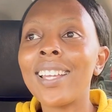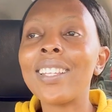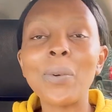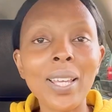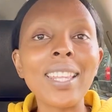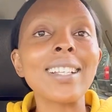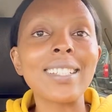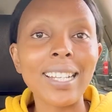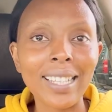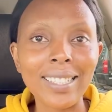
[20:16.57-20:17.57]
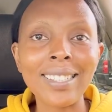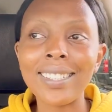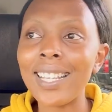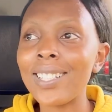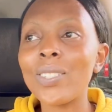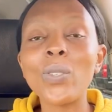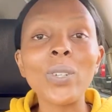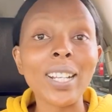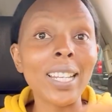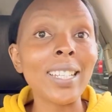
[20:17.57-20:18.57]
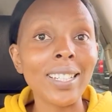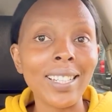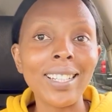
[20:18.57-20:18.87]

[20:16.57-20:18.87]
the weather is nice there's no rain in,